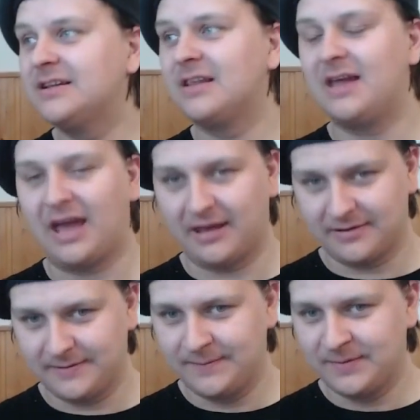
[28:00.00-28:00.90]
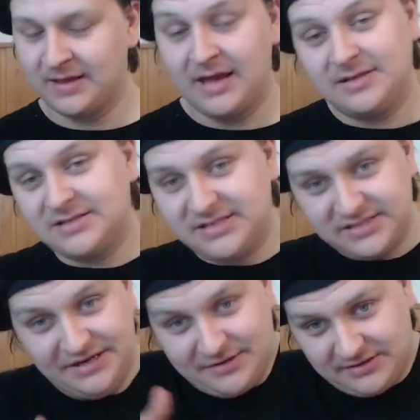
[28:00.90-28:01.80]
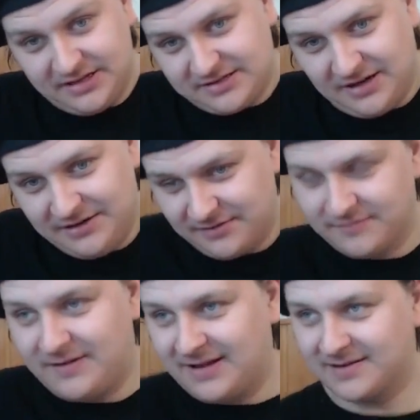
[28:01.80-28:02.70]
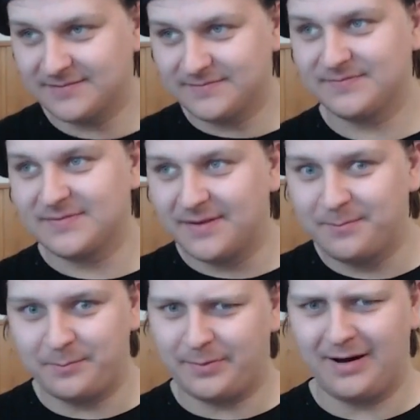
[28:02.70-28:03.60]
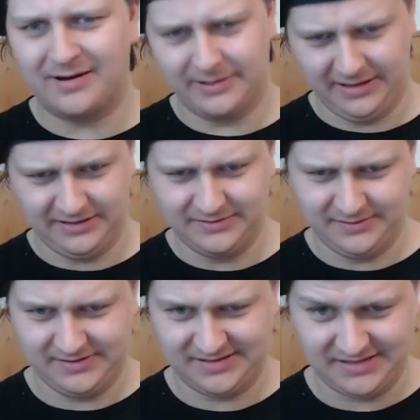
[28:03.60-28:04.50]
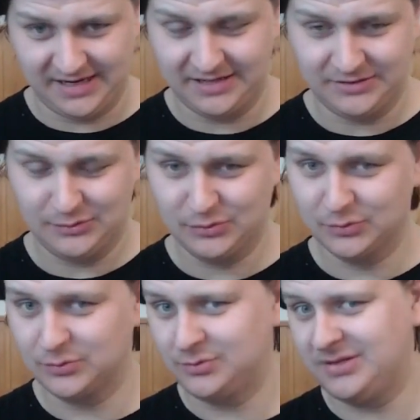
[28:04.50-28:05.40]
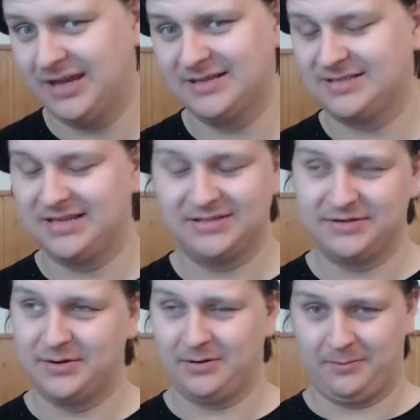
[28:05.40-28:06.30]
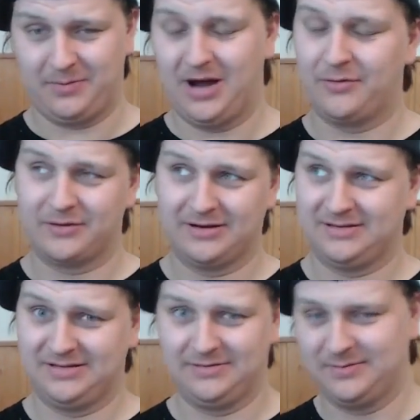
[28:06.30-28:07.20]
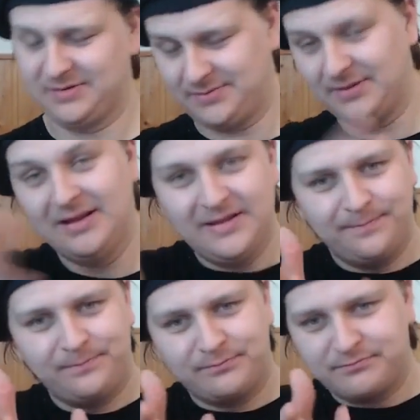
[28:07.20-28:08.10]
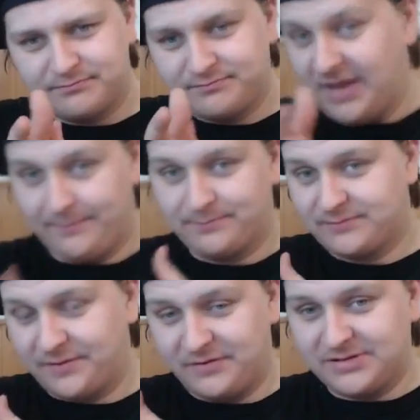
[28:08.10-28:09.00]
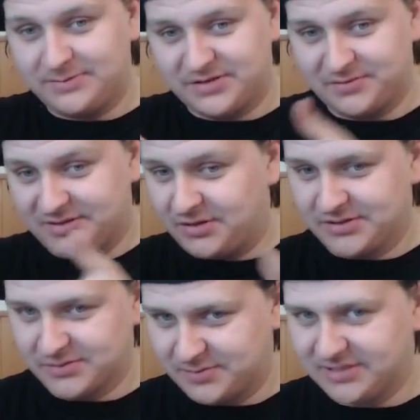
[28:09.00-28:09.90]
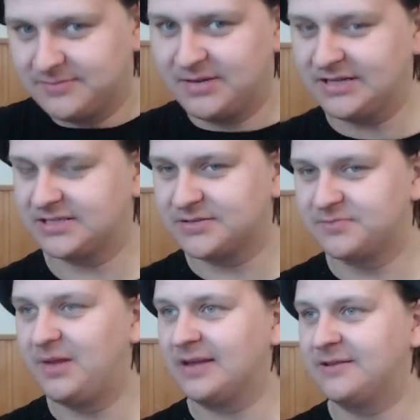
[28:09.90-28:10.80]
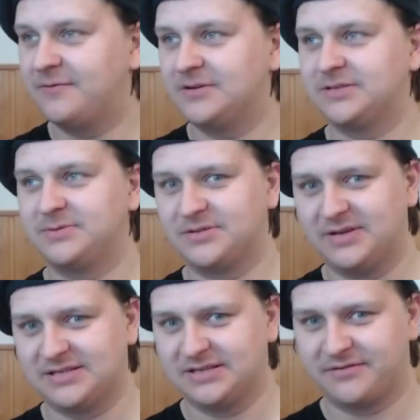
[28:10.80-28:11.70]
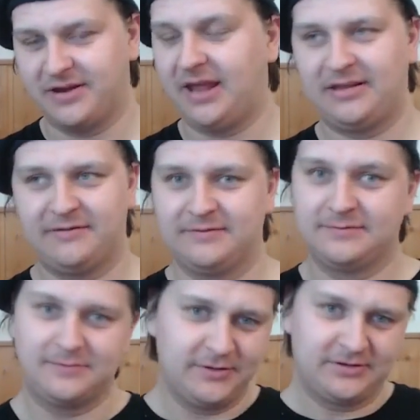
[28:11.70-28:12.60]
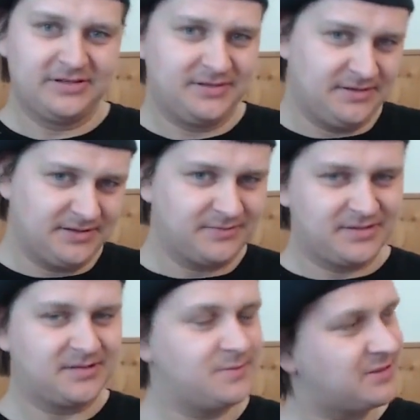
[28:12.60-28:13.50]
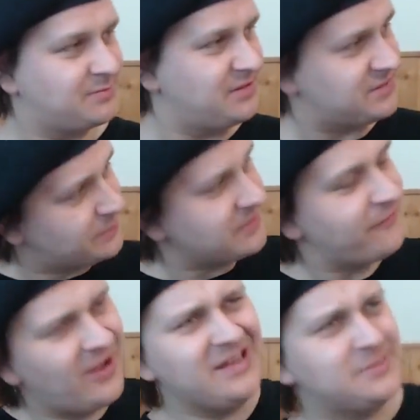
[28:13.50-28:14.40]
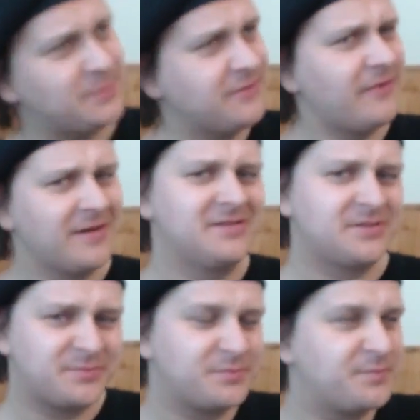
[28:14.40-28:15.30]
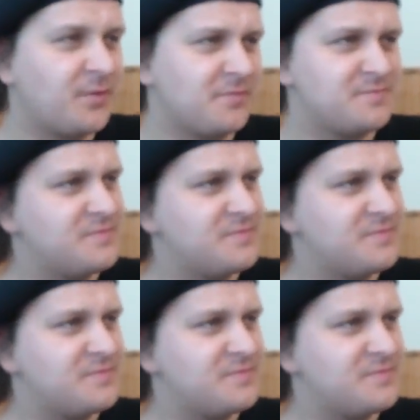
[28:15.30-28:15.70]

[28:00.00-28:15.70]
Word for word: like. And just in general, that kind of like party to decide who gains the eternal power and, yeah, the first episode was also pretty. I just liked the first episode as a creative work. It's like it's, it's pretty funny. It's pretty funny. It's well,